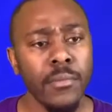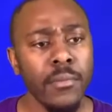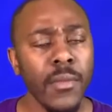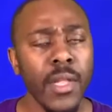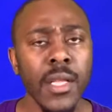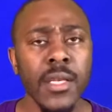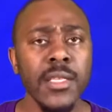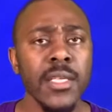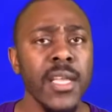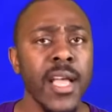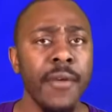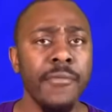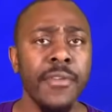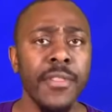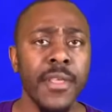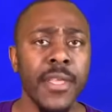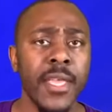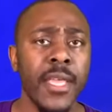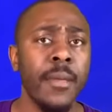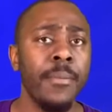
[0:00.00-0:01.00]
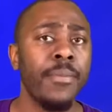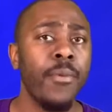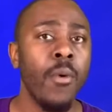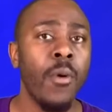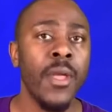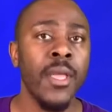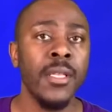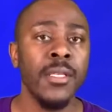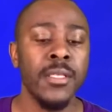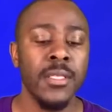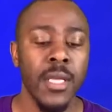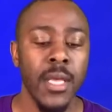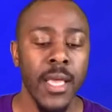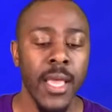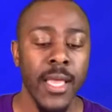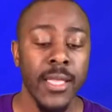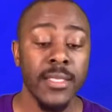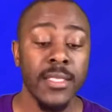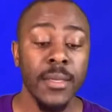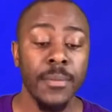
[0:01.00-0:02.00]
to cover the key points,
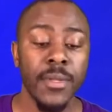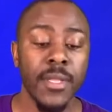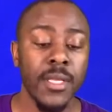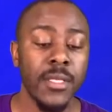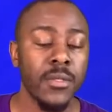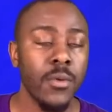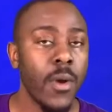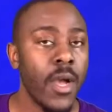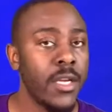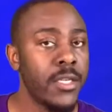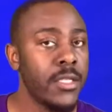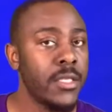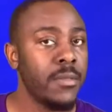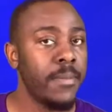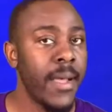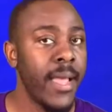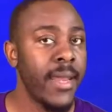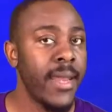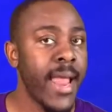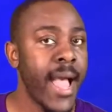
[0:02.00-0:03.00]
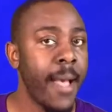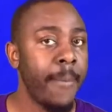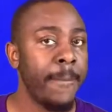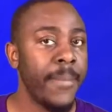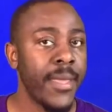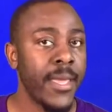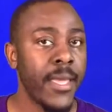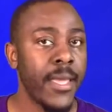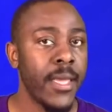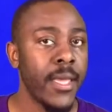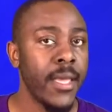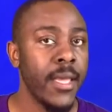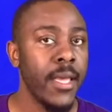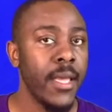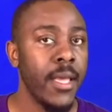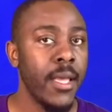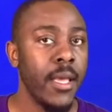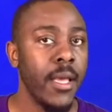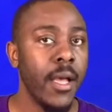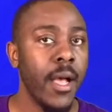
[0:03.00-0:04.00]
and some of these questions might not be
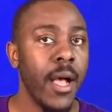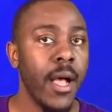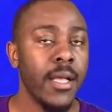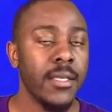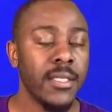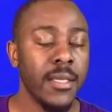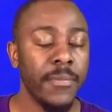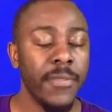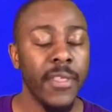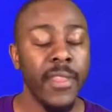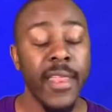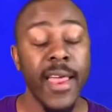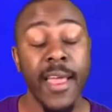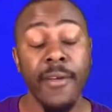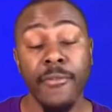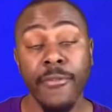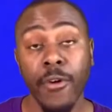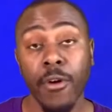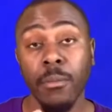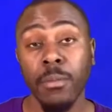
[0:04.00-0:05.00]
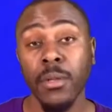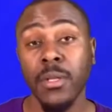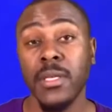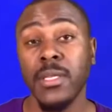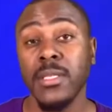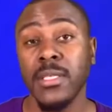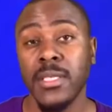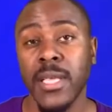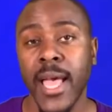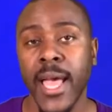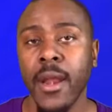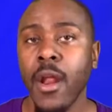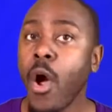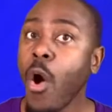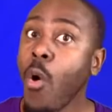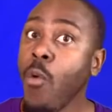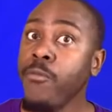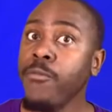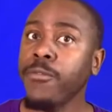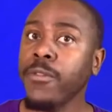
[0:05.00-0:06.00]
something that I verbally said.
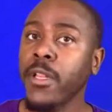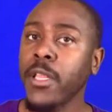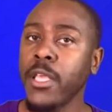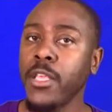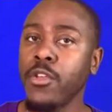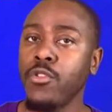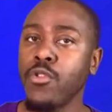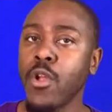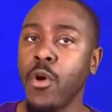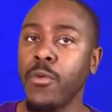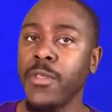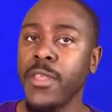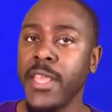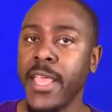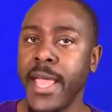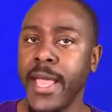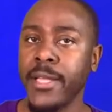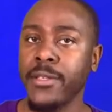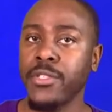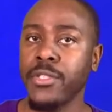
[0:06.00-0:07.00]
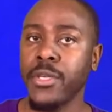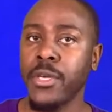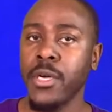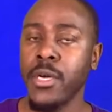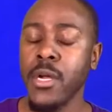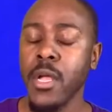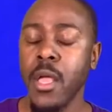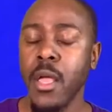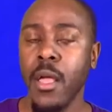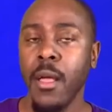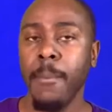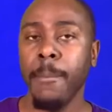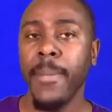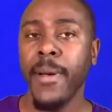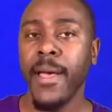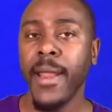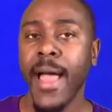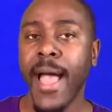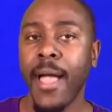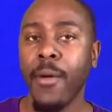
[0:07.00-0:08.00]
Hopefully you know the answer,
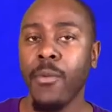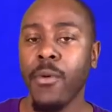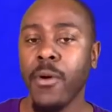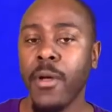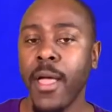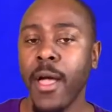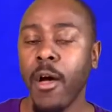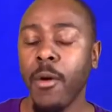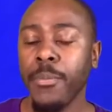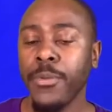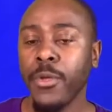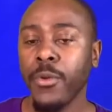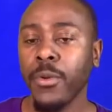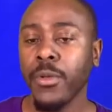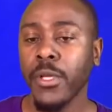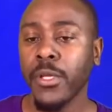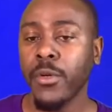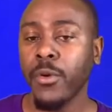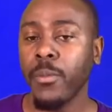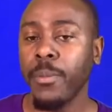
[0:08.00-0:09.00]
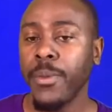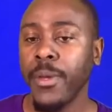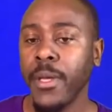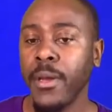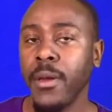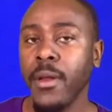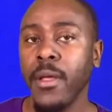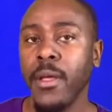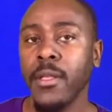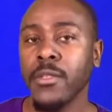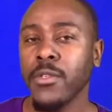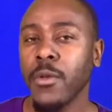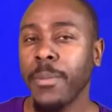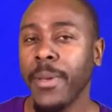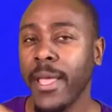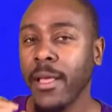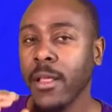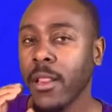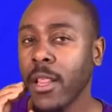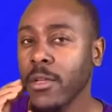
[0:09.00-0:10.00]
but I will help you a little bit. So
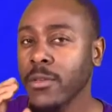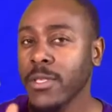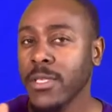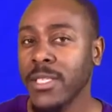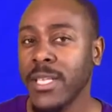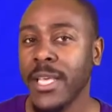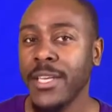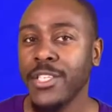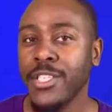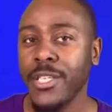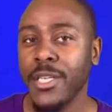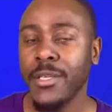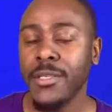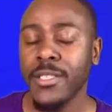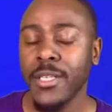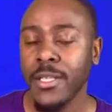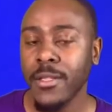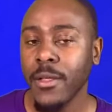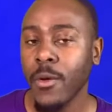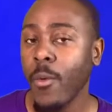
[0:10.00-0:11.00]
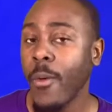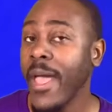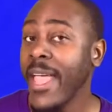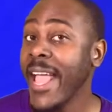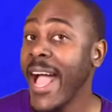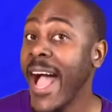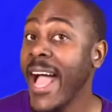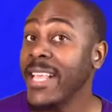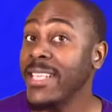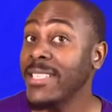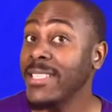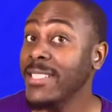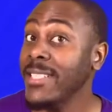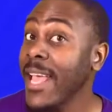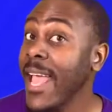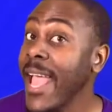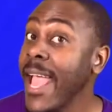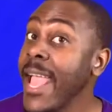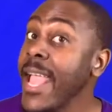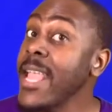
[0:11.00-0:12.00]
pay close attention to the way I
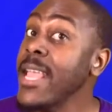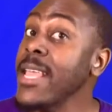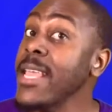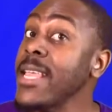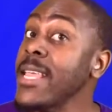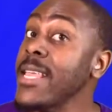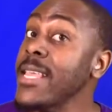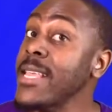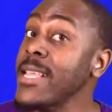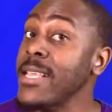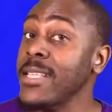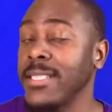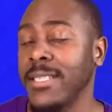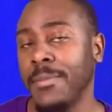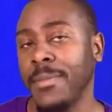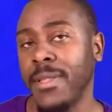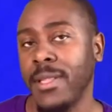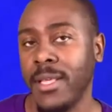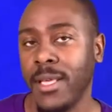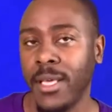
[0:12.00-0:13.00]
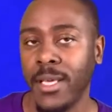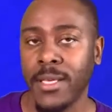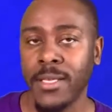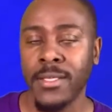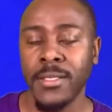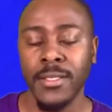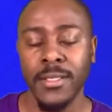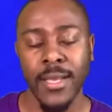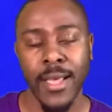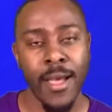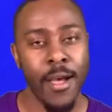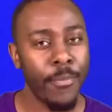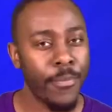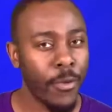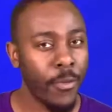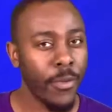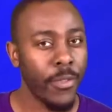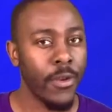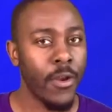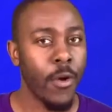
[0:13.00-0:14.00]
say some of these to help you
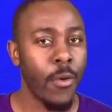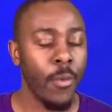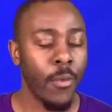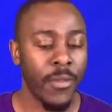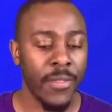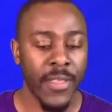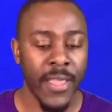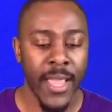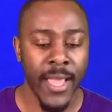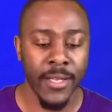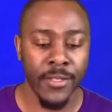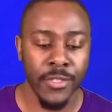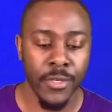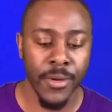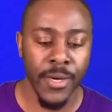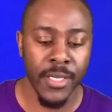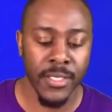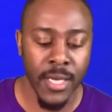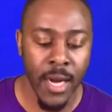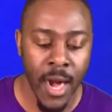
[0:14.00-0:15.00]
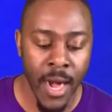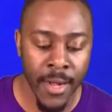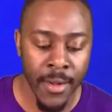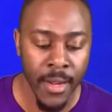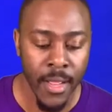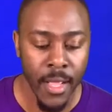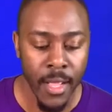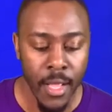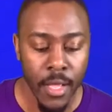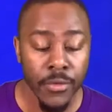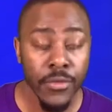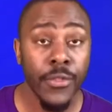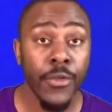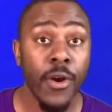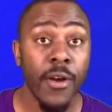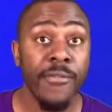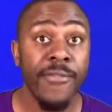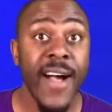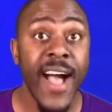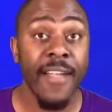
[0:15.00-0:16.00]
with knowing what the answer is. All right. So there
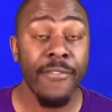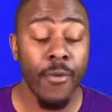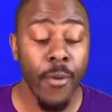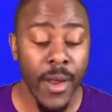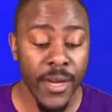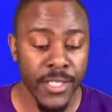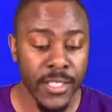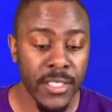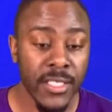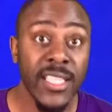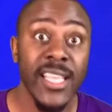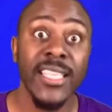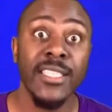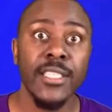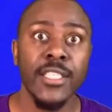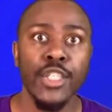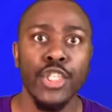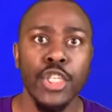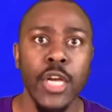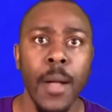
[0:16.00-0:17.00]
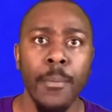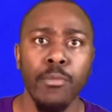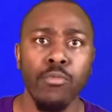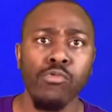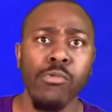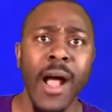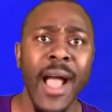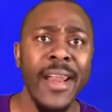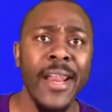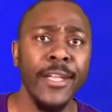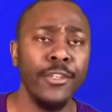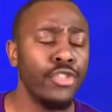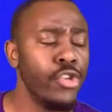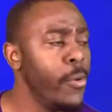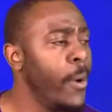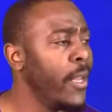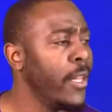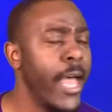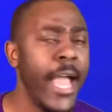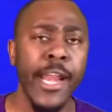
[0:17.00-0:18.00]
are 5 questions. Let's jump right into
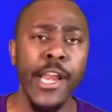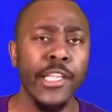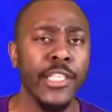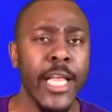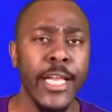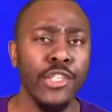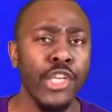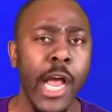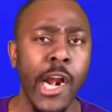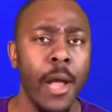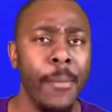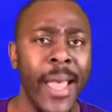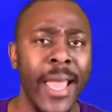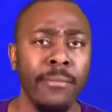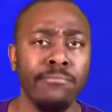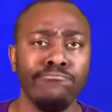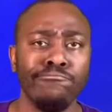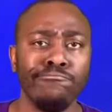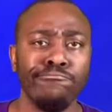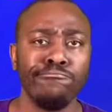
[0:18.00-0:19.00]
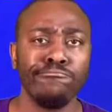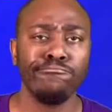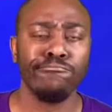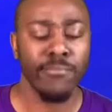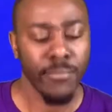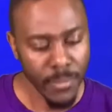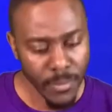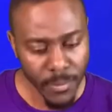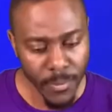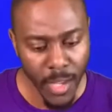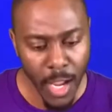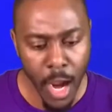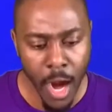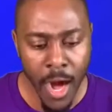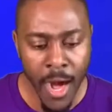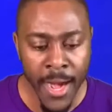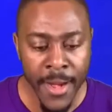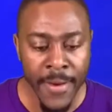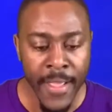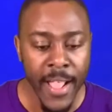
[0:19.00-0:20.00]
it, ladies and gentlemen. All
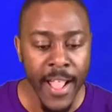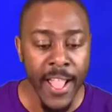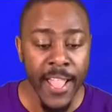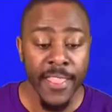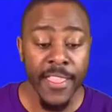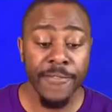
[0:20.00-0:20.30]
right. The